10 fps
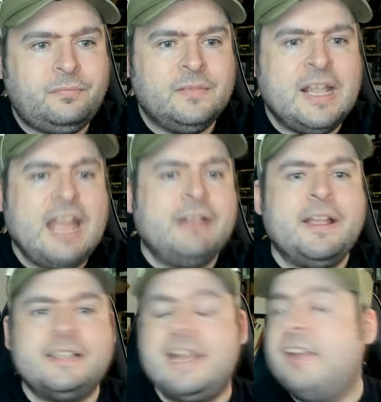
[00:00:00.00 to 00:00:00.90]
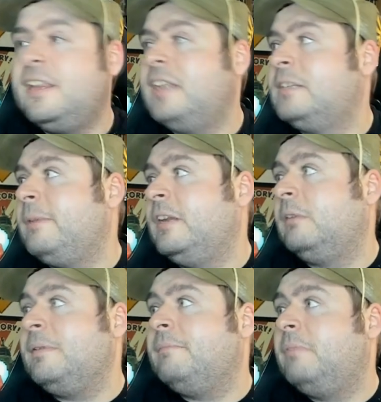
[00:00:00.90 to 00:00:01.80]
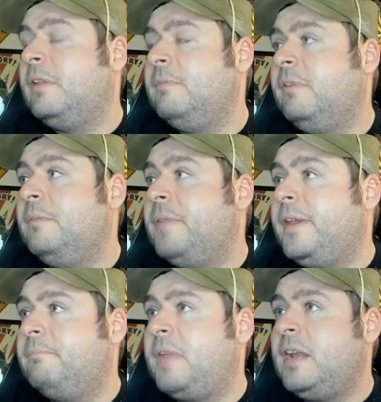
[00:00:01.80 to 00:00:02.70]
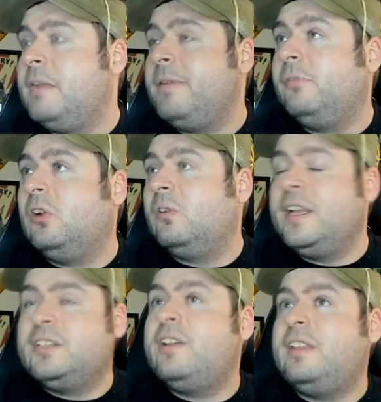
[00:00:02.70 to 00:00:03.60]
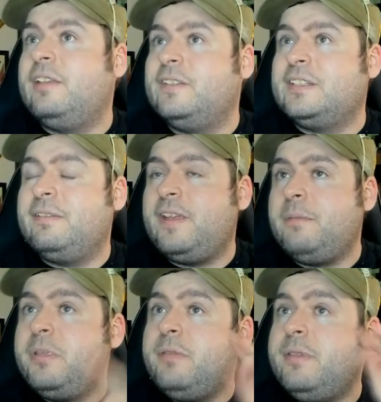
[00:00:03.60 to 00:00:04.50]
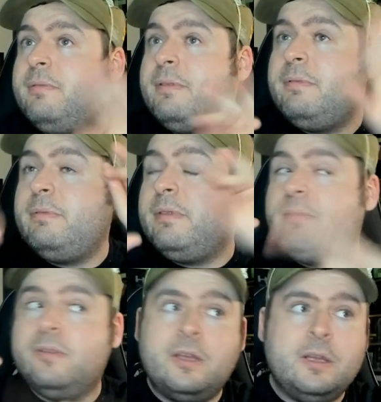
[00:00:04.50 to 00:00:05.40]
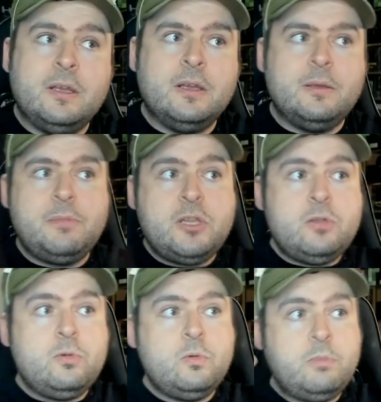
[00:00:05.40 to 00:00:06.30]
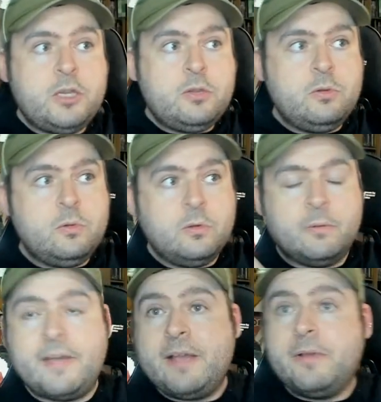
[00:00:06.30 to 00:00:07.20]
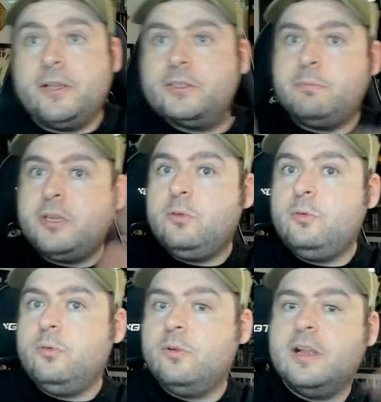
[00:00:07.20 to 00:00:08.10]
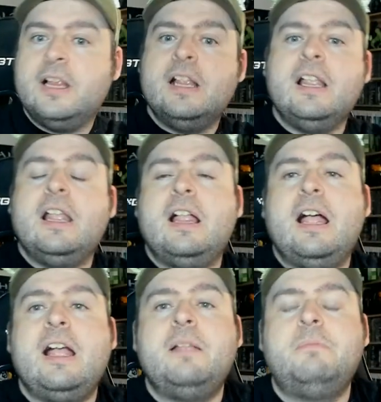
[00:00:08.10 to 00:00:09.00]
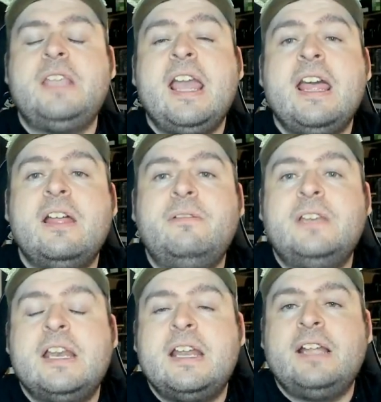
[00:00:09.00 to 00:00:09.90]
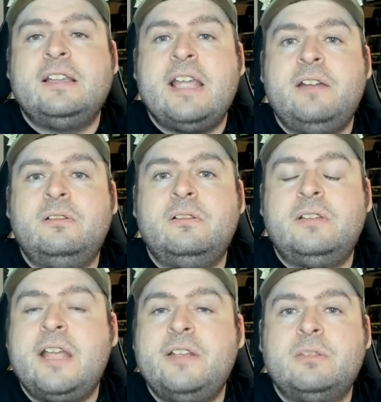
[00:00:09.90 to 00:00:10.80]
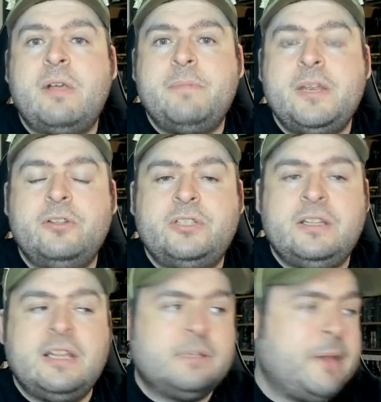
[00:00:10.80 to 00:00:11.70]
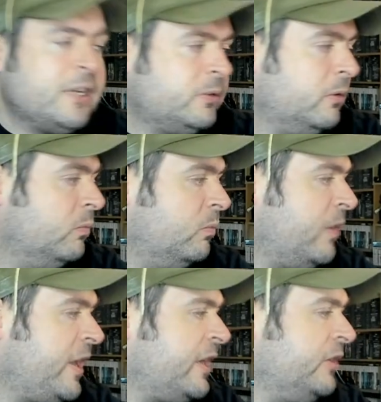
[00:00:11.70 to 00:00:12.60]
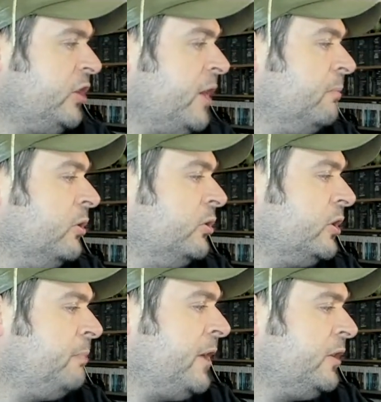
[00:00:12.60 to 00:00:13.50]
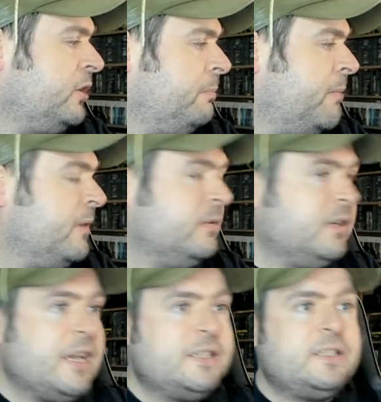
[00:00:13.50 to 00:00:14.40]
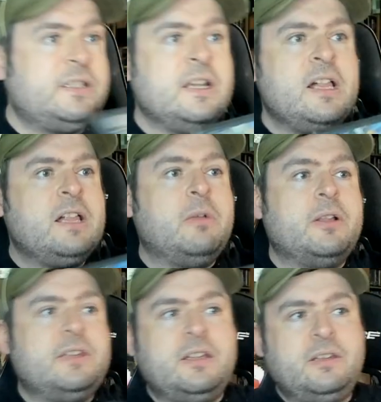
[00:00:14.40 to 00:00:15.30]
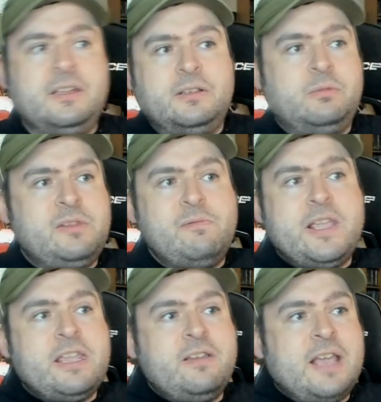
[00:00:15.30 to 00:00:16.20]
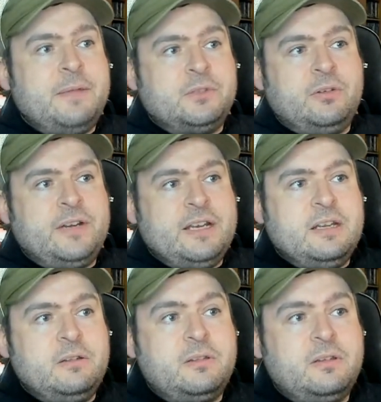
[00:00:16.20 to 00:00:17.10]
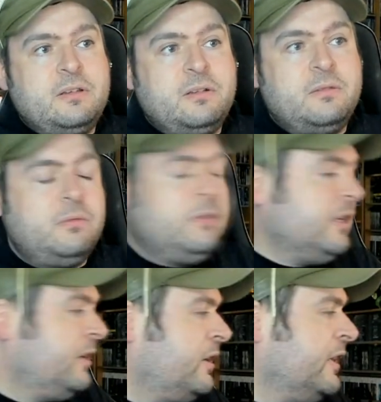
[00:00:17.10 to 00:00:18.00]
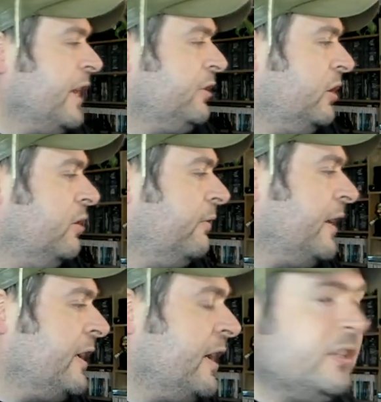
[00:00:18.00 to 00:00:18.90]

Anyways, now that it's been a, quick, bit, been a bit more quiet, so there was a few pew, pew, pew, pew, pew, pew, pew, fireworks, um, but yeah, other than that then, those are what I've been up to this past one week. In general, just picked up on um, this, well, the, the Wii U game's already in the, the collection already.